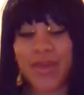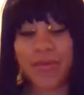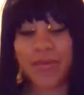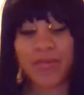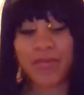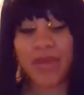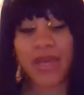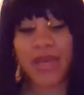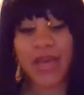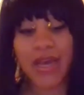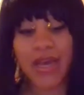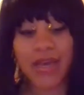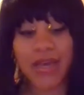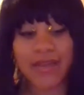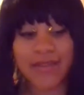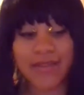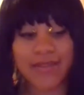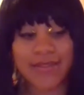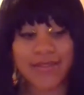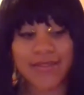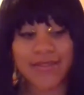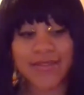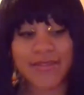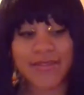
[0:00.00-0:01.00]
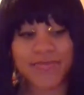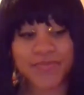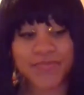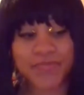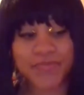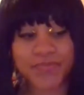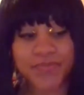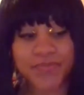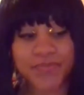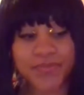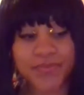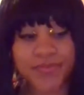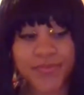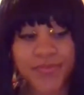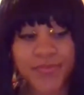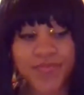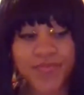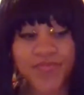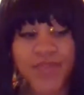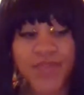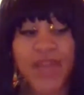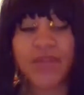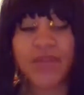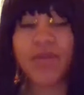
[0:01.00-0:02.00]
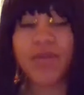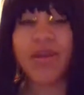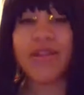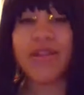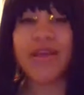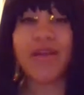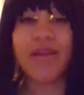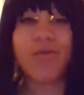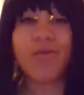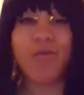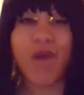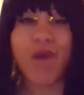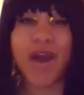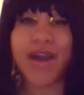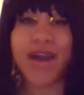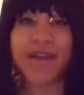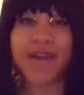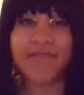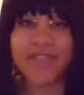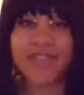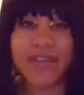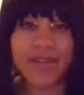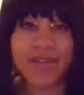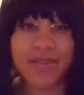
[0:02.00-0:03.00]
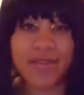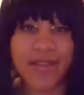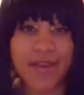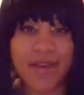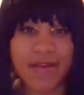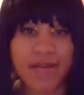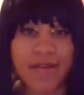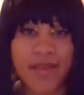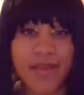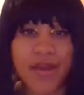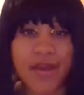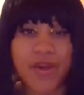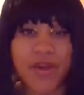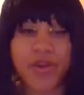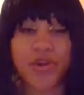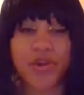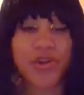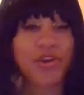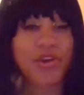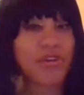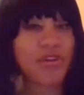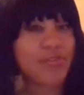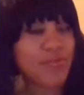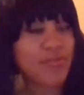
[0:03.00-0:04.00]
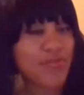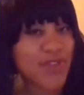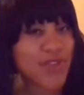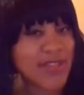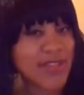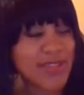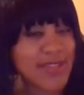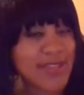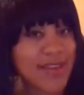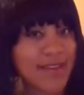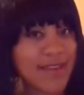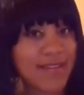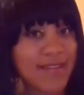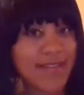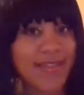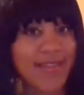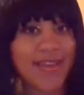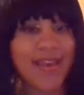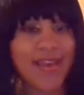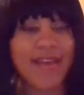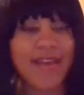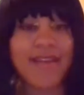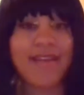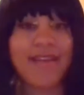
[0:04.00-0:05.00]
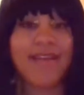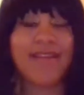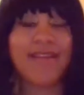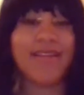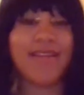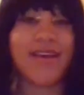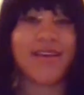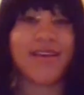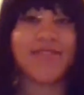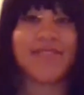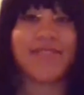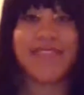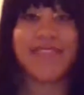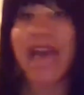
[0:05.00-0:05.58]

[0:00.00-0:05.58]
because I know a lot of wives out there, a lot of girlfriends out there, a lot of